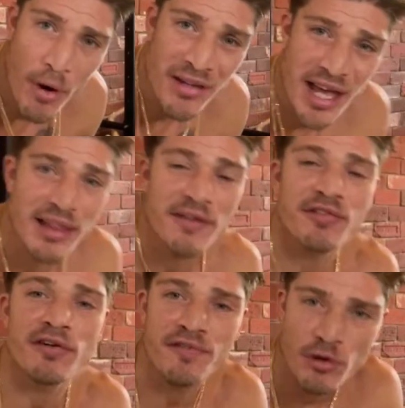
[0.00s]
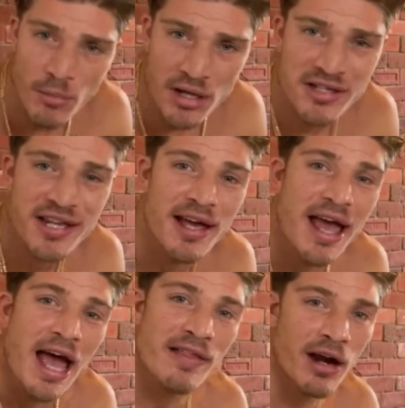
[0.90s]
bar deadlifts for a few months,
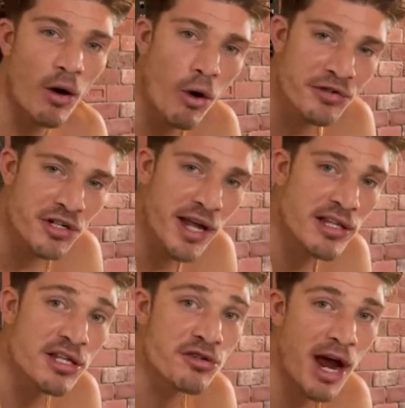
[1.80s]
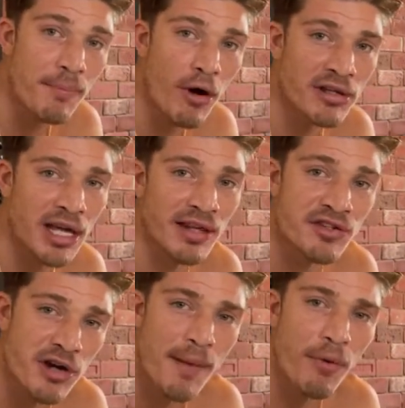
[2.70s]
and then I'll alternate to trap bar deadlifts.
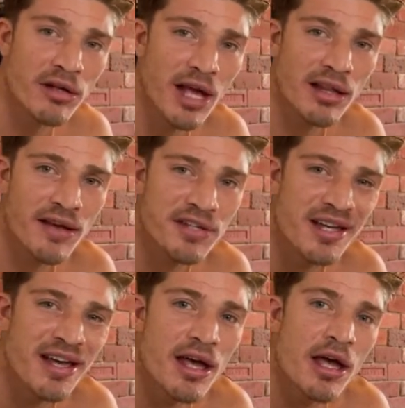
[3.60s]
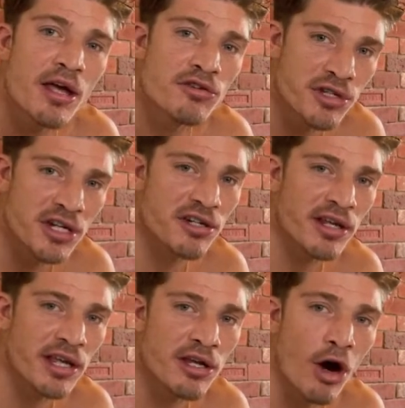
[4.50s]
Trap bar deadlifts,
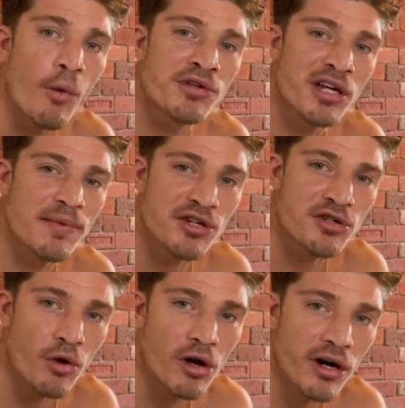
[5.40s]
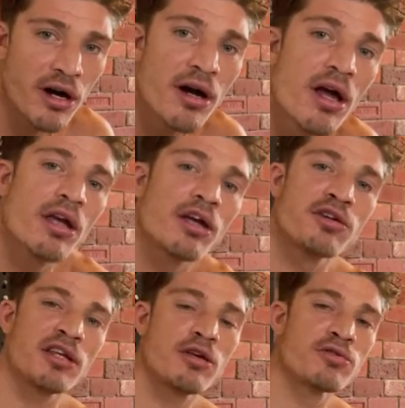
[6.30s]
traditionally, you're always gonna be stronger because you
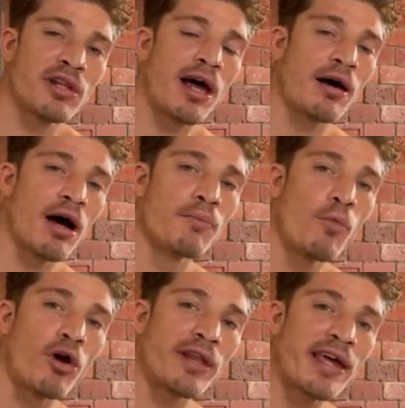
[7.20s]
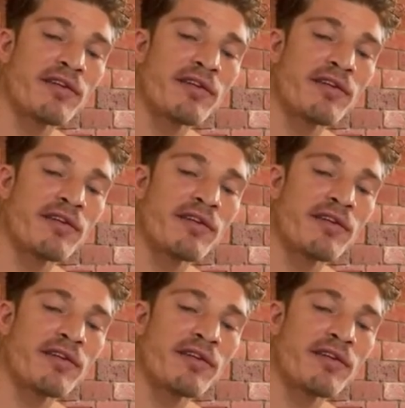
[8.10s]
get to use uh, more leg